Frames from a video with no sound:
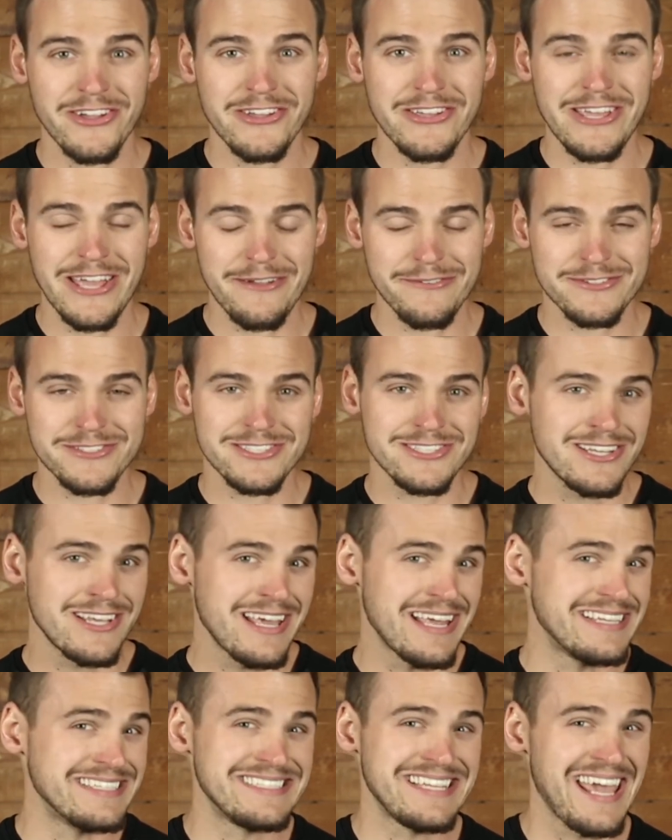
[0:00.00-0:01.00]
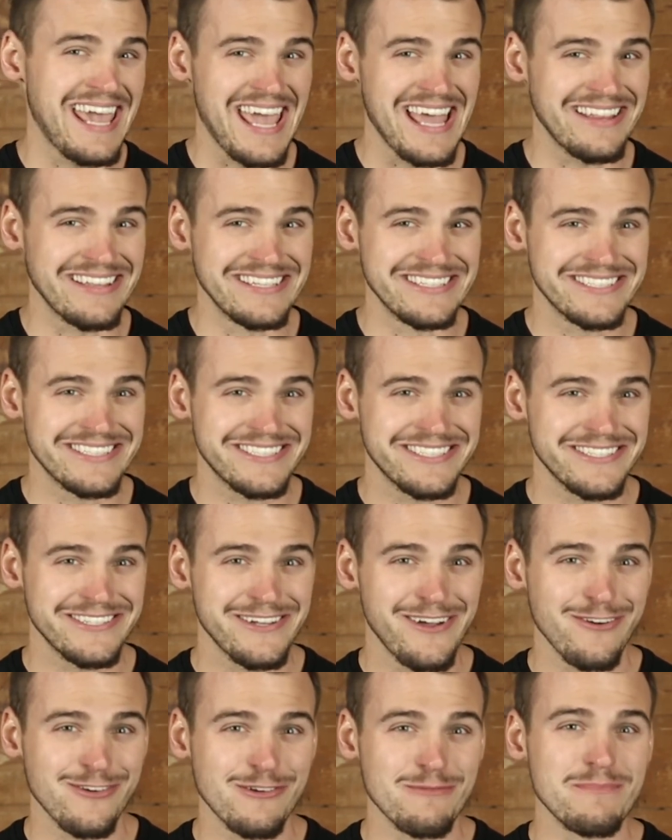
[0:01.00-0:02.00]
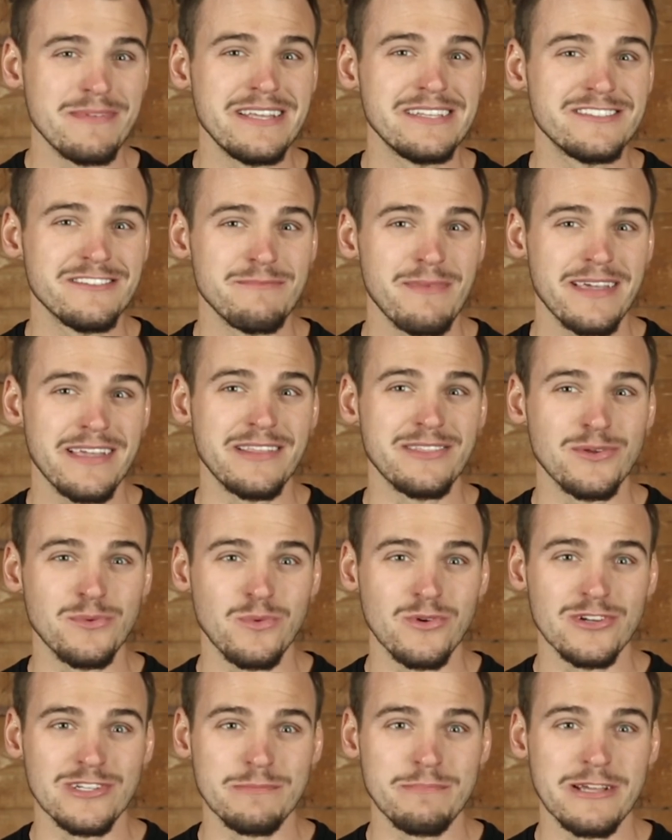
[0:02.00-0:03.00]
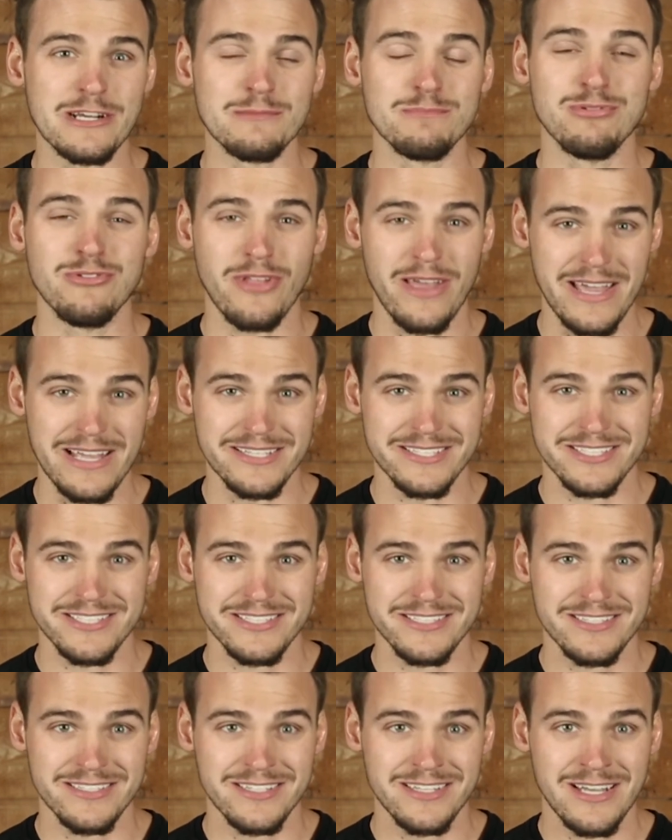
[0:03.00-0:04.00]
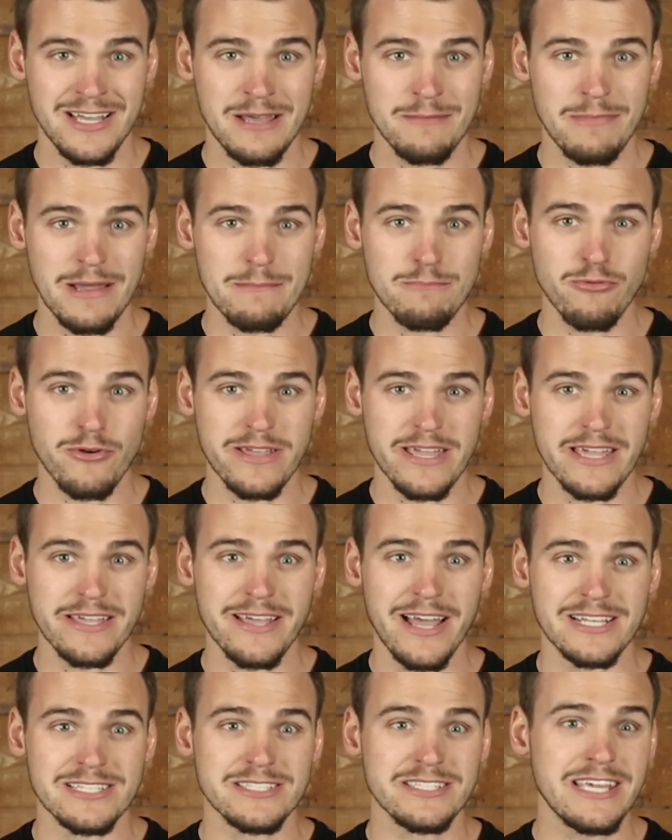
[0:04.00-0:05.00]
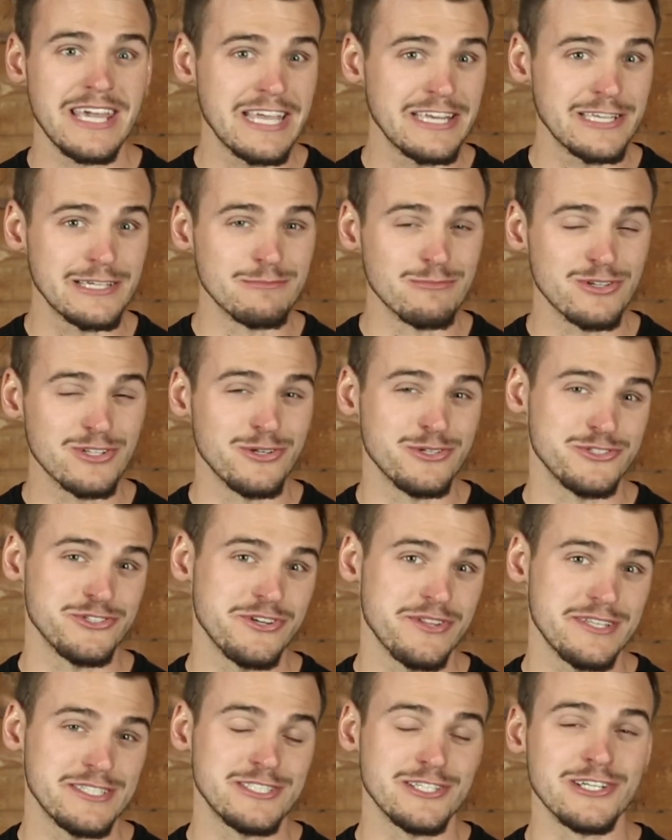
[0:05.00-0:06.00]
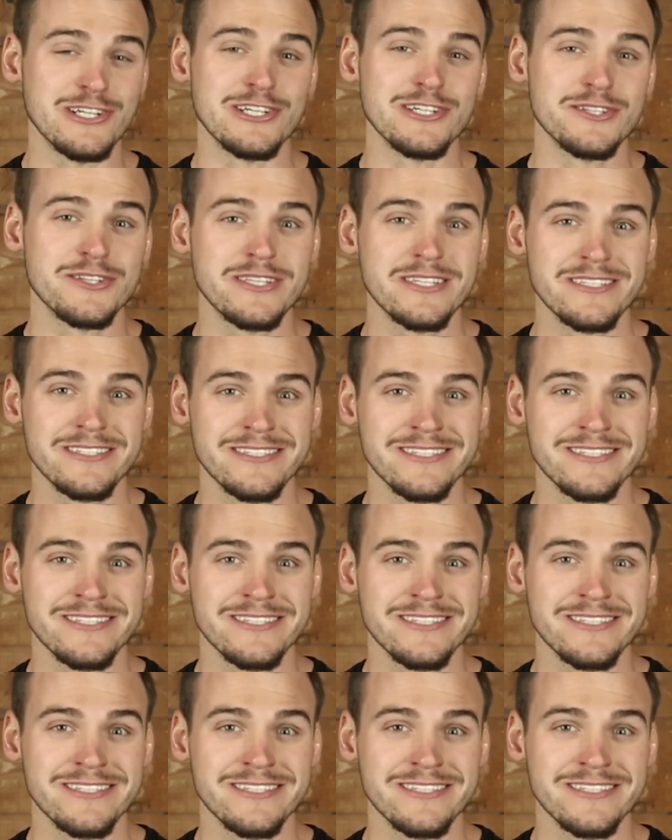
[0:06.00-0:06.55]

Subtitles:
gifts, and talents are a means of making the world a better place by bringing God's kingdom closer to this earth.